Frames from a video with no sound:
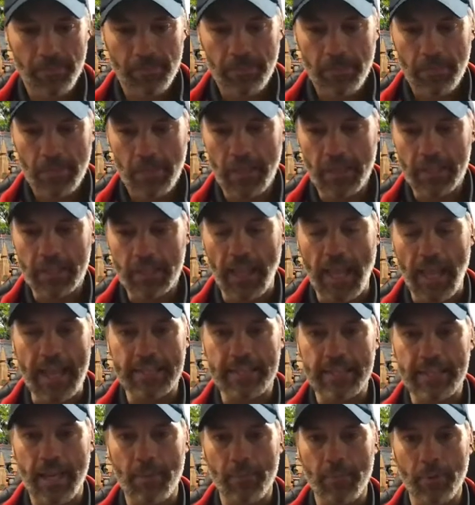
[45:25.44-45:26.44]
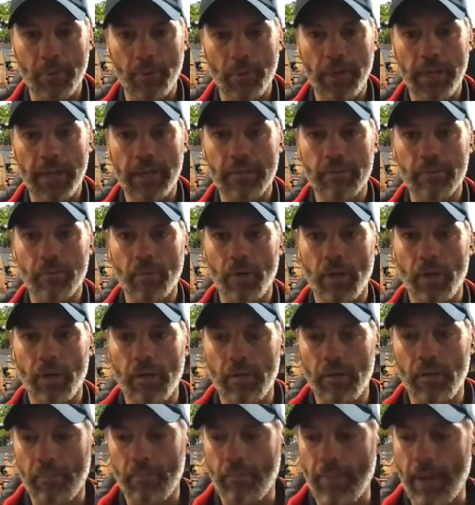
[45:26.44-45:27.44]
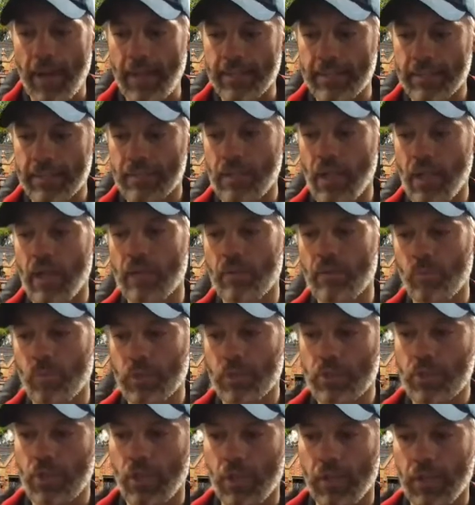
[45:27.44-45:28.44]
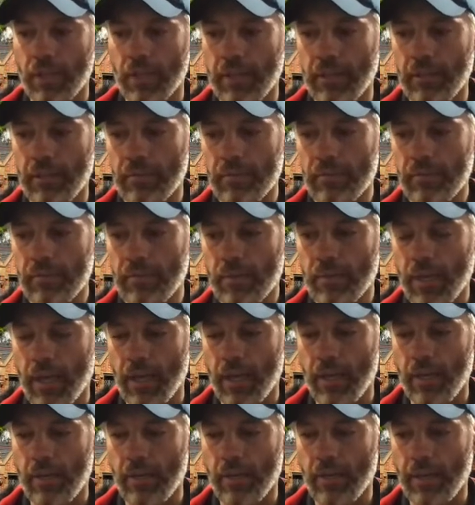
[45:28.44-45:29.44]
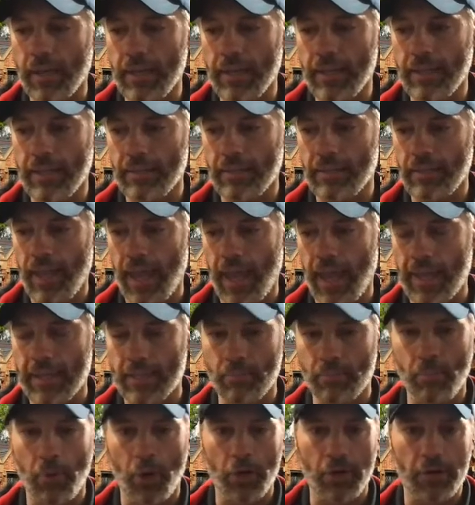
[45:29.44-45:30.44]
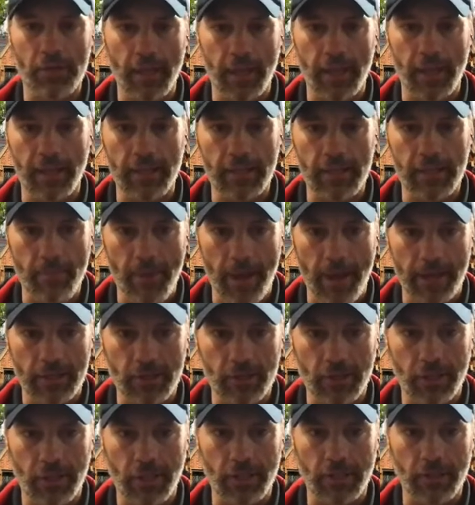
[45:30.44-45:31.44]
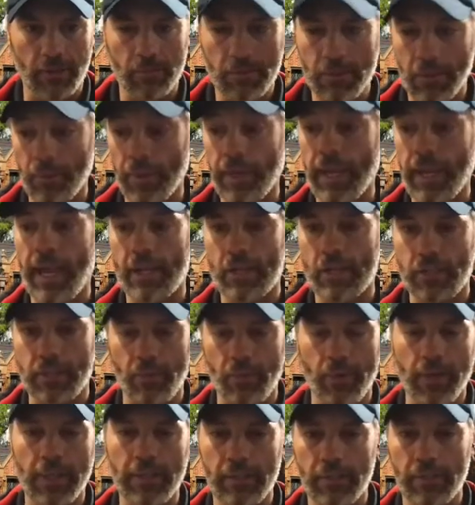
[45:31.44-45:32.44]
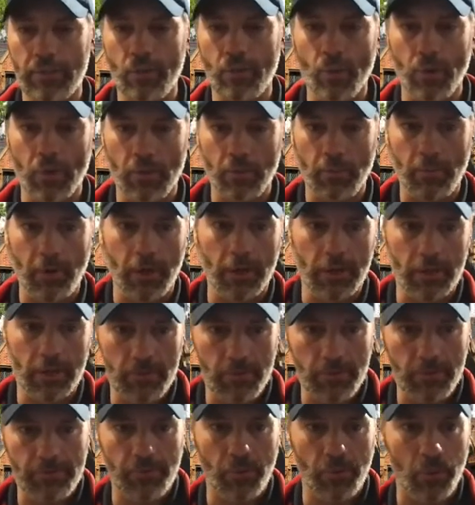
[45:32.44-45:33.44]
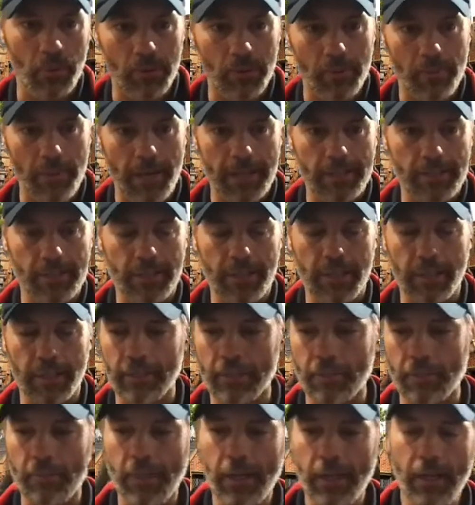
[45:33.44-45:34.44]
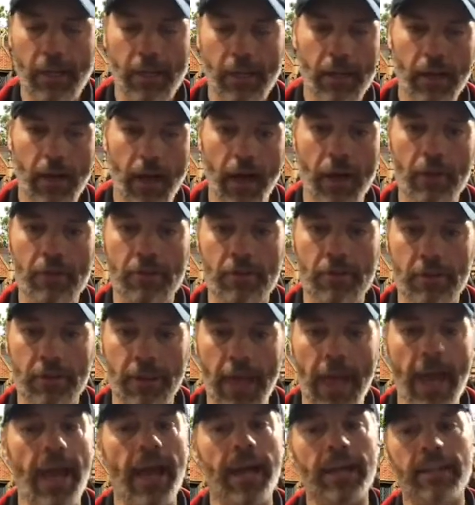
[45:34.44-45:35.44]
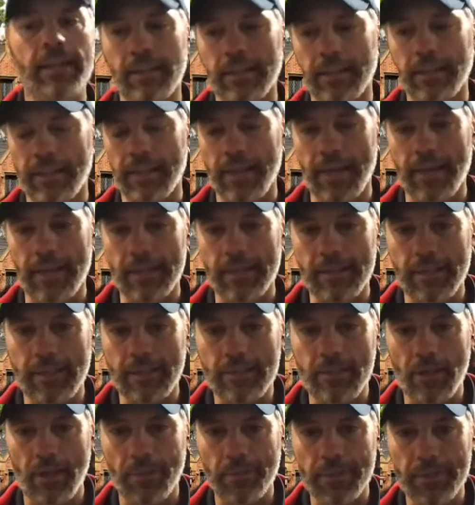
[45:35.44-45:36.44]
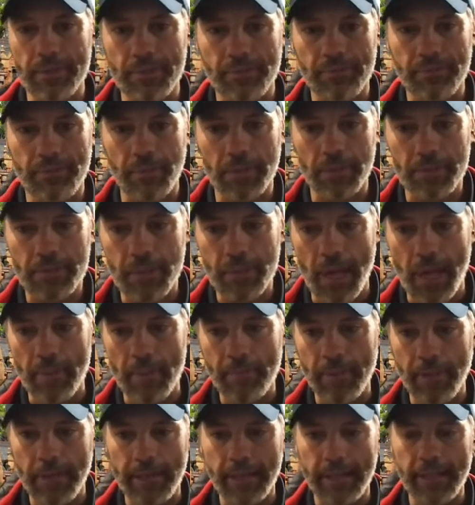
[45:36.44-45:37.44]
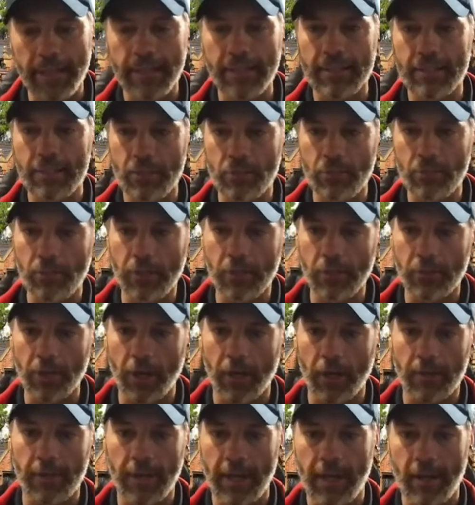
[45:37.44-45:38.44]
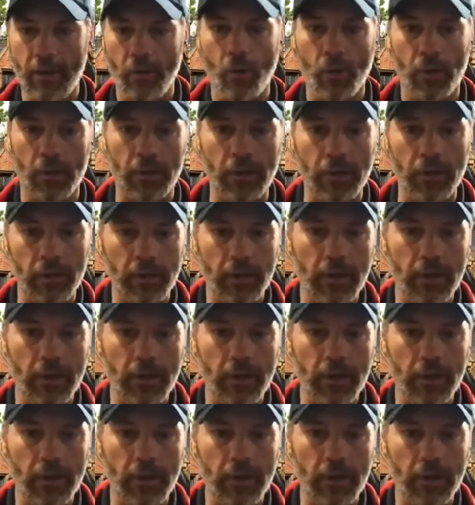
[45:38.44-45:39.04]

This last time we went, my son was turning. He had his birthday in the Magic Kingdom, so we actually went to 2 other parks before the Magic Kingdom. Other than that, like it's always the first stop, and it is you turn that corner,